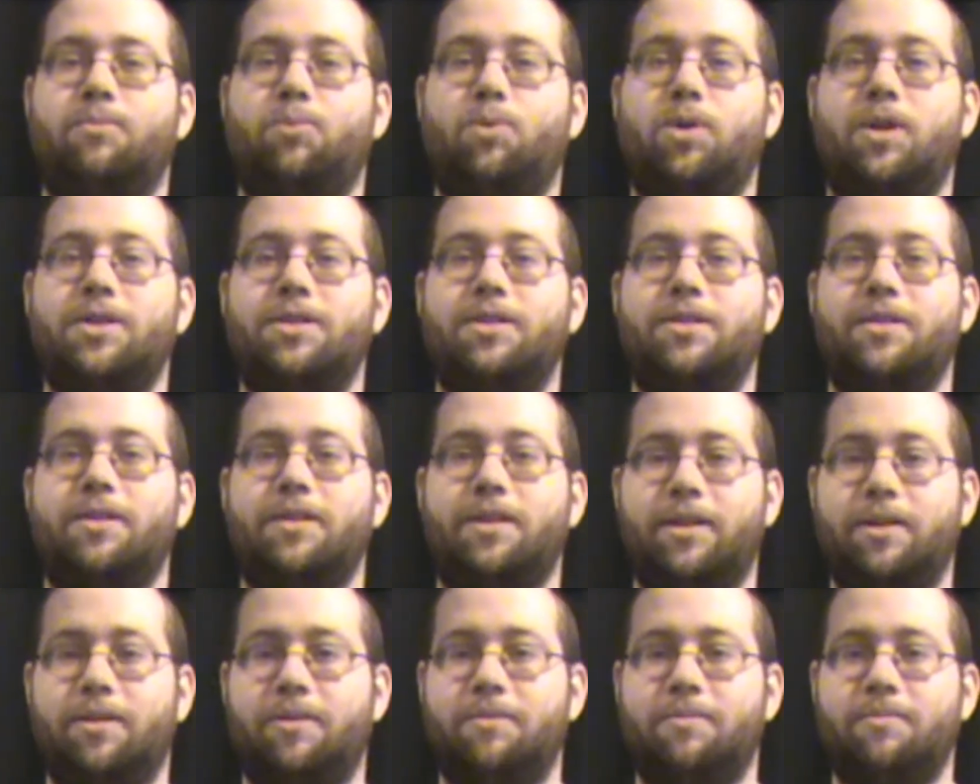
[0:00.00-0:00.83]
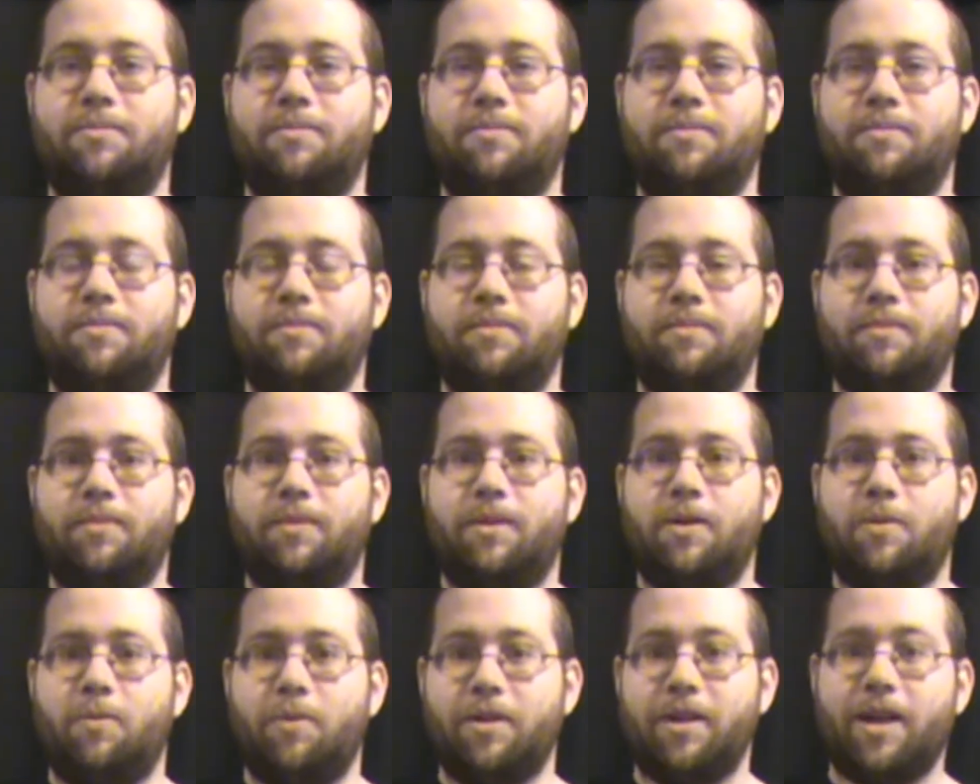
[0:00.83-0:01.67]
What's the deal
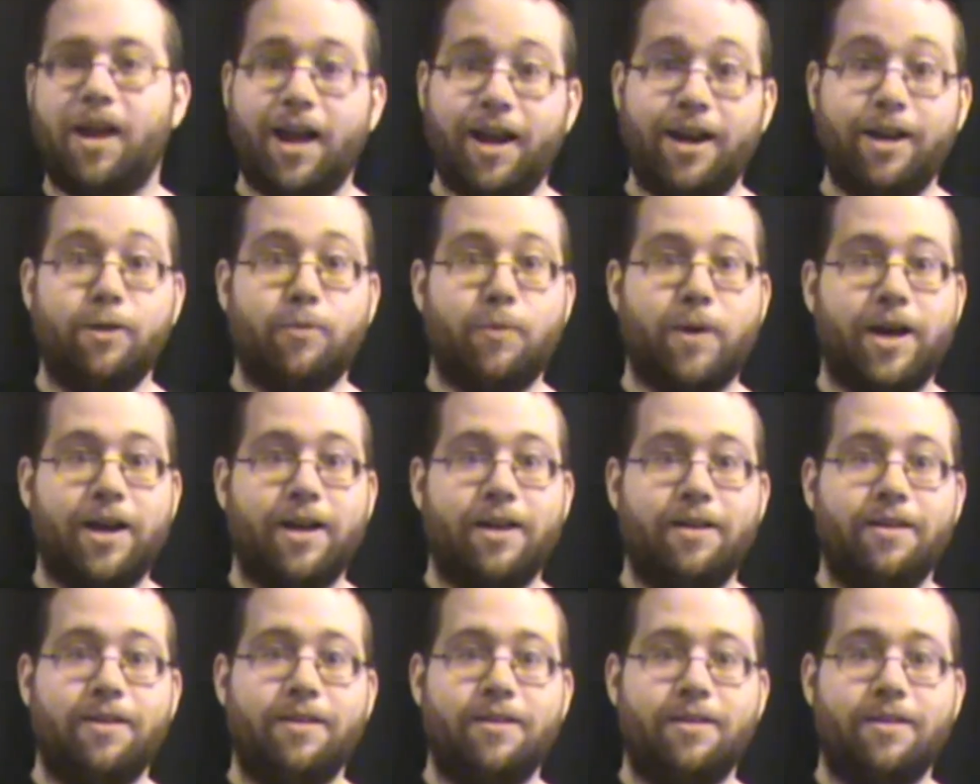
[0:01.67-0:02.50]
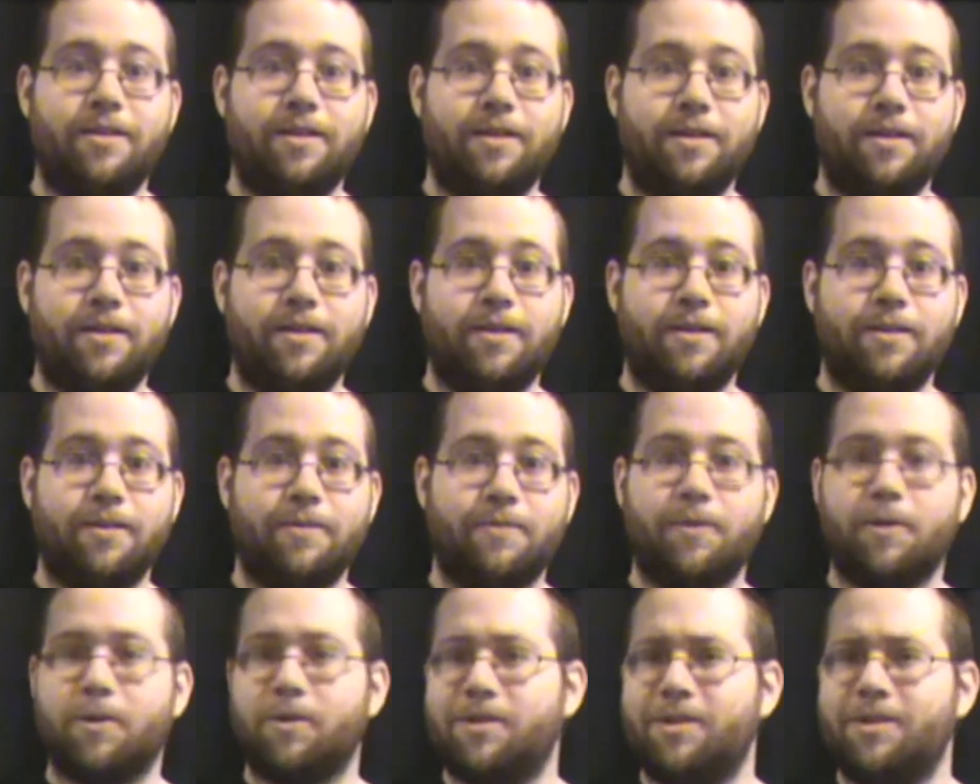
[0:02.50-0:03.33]
with anyway
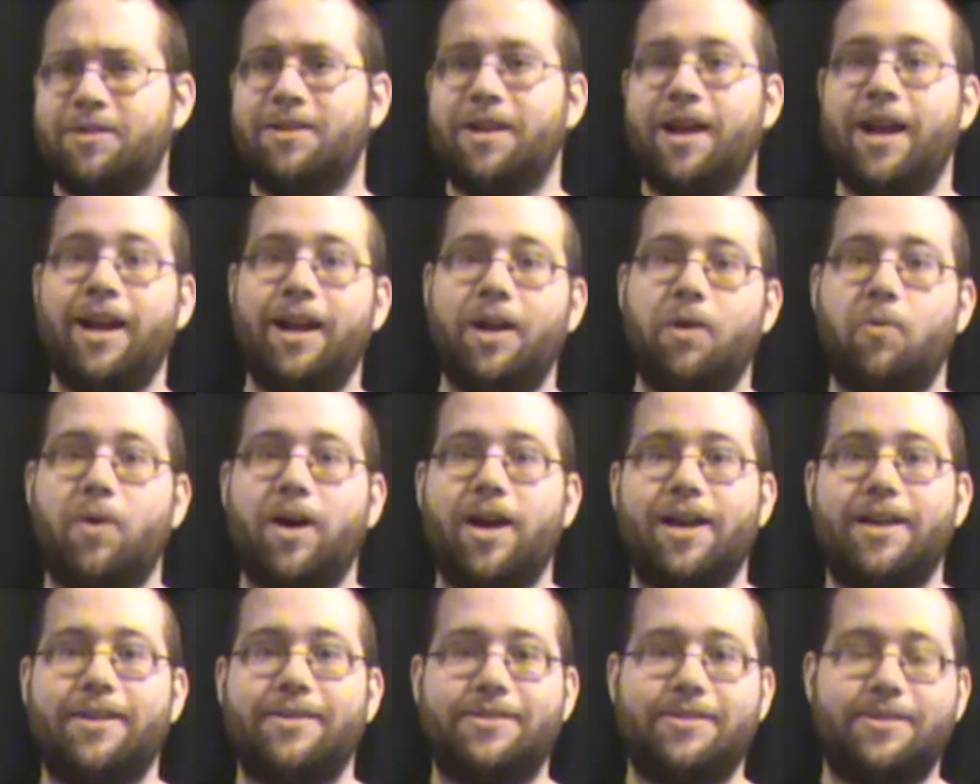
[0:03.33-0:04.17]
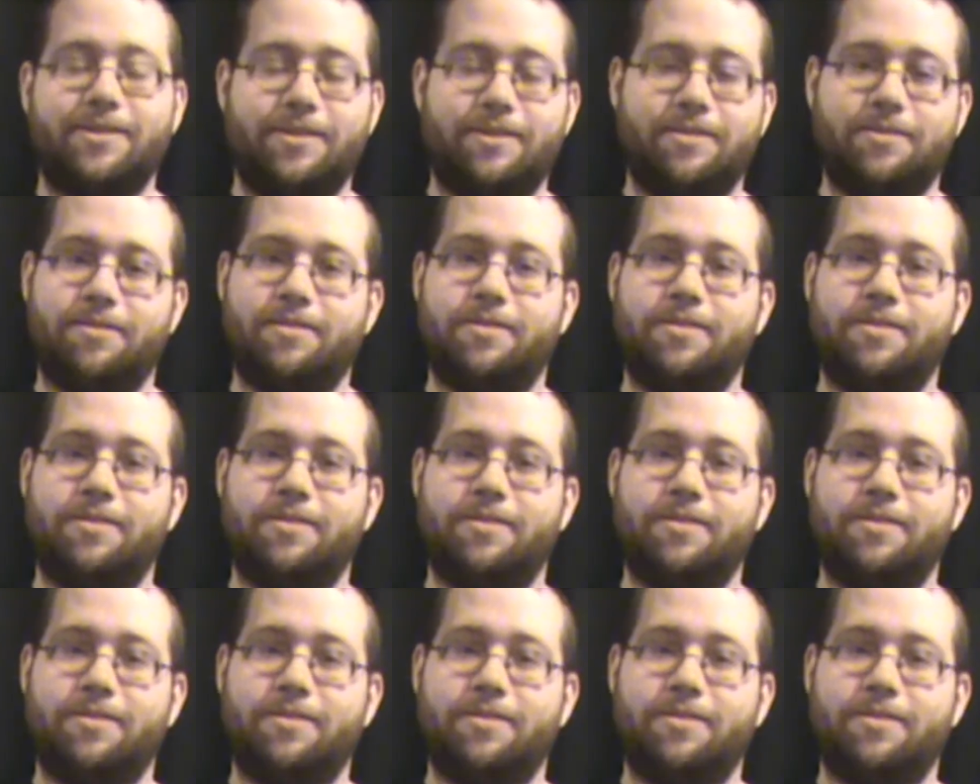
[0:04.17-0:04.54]
versus anyways?